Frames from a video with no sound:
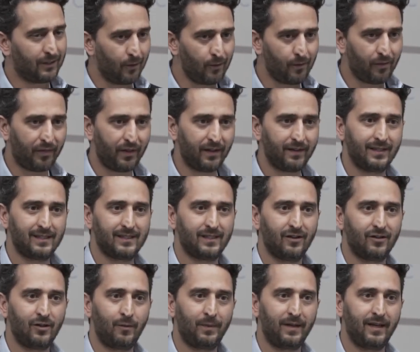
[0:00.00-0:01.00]
don't think there's
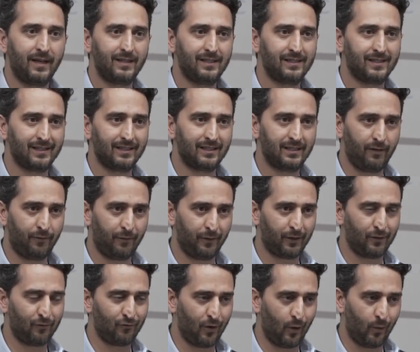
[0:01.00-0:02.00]
going to be any
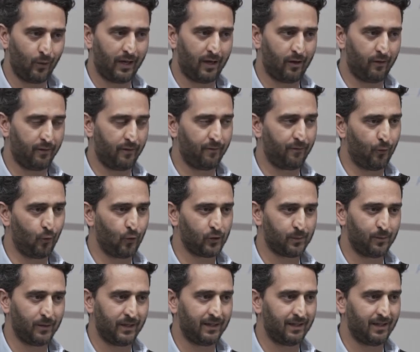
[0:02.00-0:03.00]
significant rollout of
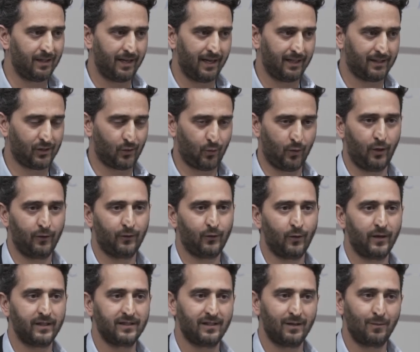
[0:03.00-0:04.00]
enforcement in the next 12
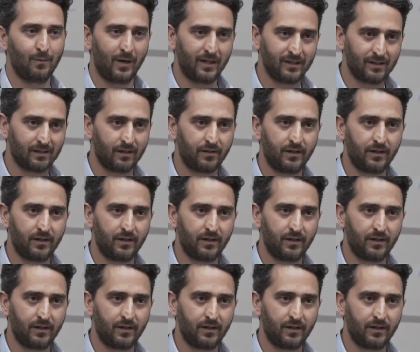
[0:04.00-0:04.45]
to 18 months.